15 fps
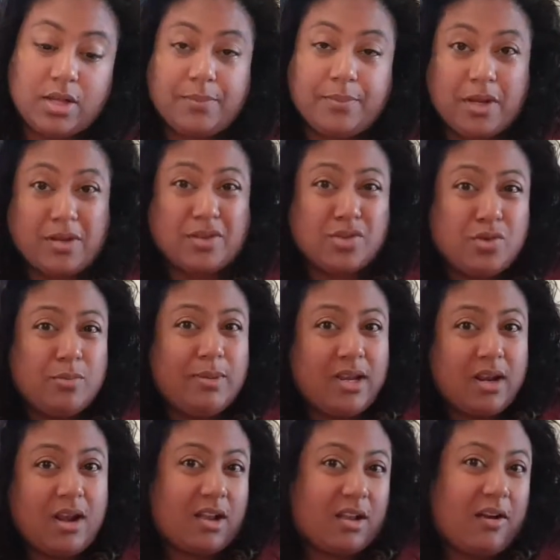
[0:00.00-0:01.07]
type donuts.
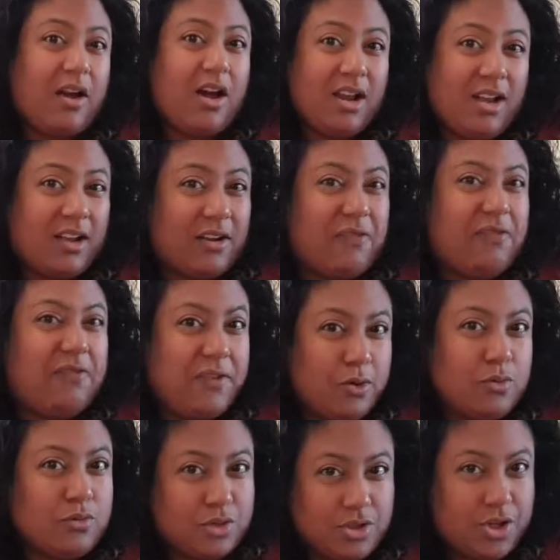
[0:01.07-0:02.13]
Normally I like a
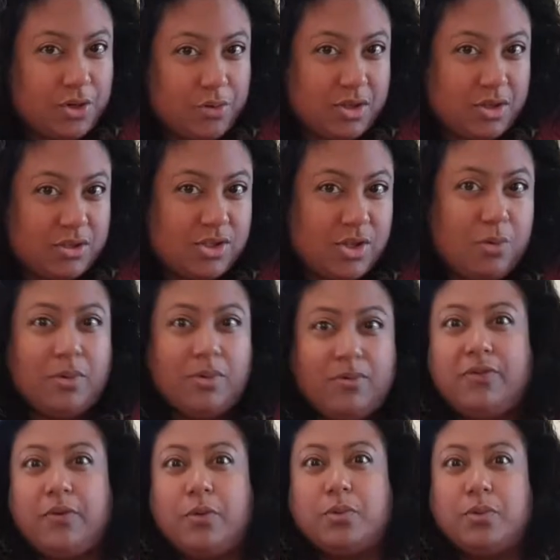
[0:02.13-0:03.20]
filled donut. So
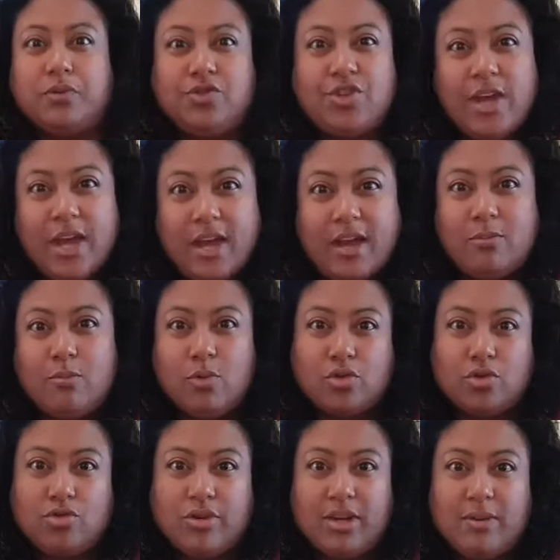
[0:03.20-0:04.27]
it's filled with jam
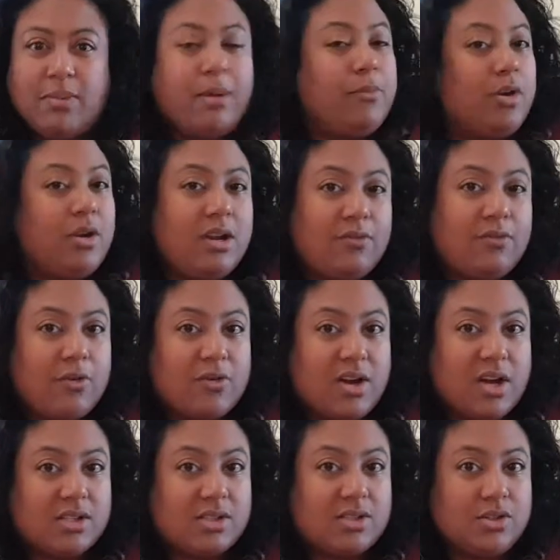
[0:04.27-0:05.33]
or cream. I'm not a lover
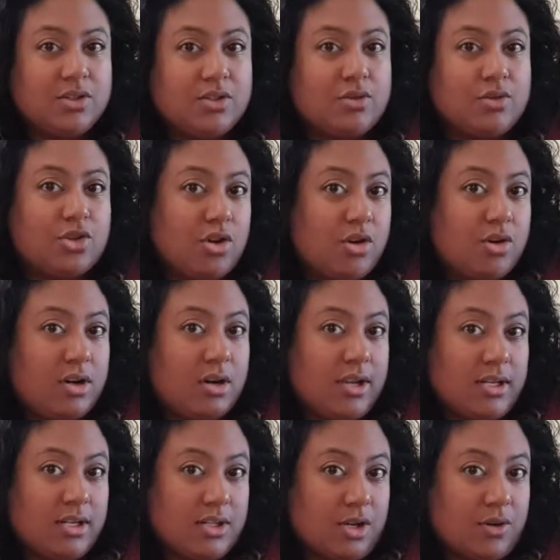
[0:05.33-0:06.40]
of custard or
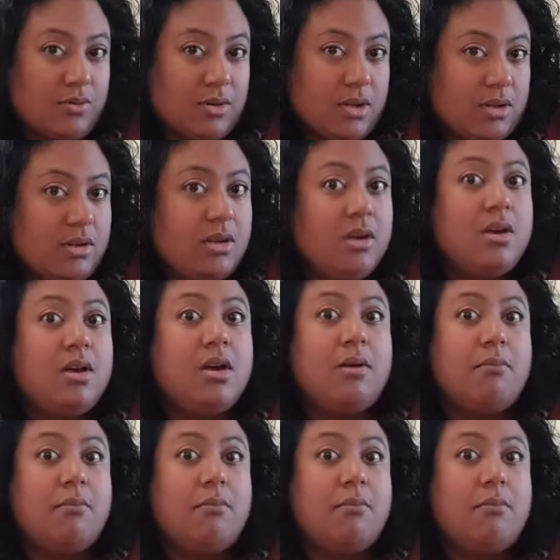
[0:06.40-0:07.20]
chocolate in a donut.